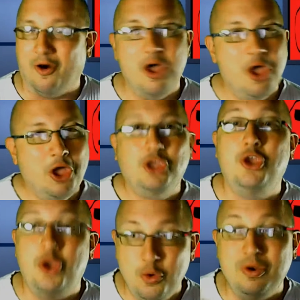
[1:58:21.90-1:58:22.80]

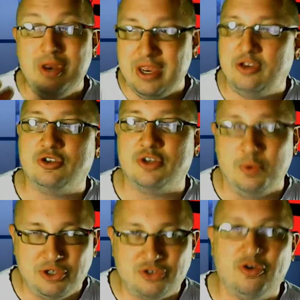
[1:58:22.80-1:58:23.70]
you need to. So we
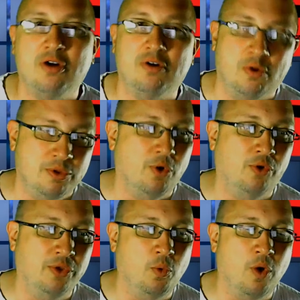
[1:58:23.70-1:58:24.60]
struggle with only
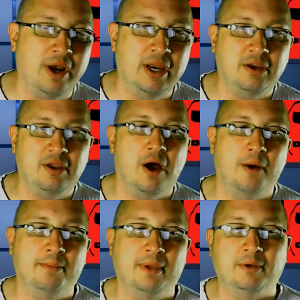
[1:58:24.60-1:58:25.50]
one
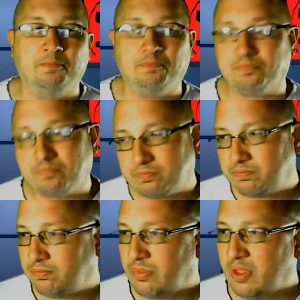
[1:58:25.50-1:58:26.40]
income
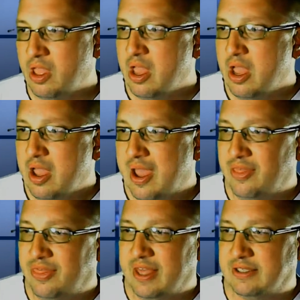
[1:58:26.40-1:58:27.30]
and
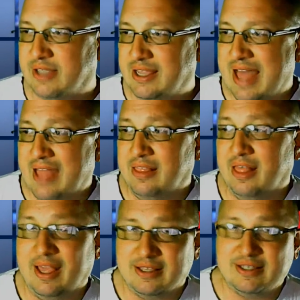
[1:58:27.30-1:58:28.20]
things like that. And
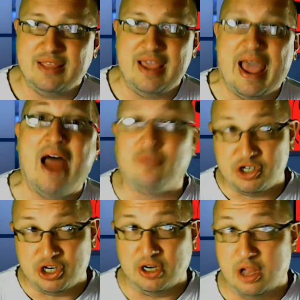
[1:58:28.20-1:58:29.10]
like I said, the average
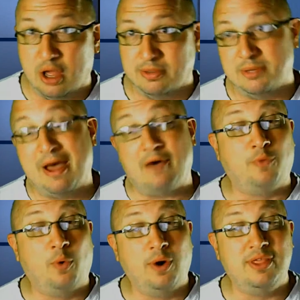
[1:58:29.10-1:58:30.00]
income is about
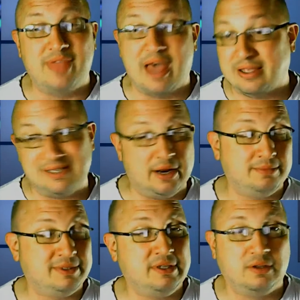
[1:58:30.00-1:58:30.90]
40,000. I'm
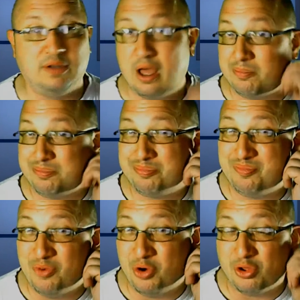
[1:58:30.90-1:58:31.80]
still not
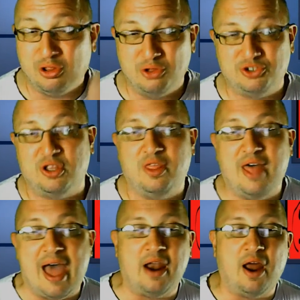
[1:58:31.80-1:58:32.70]
real close to
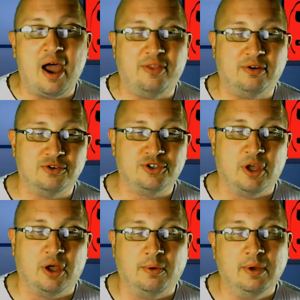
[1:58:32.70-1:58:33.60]
that either.
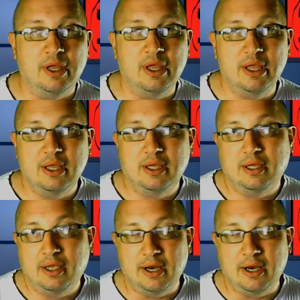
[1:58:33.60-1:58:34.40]
So, and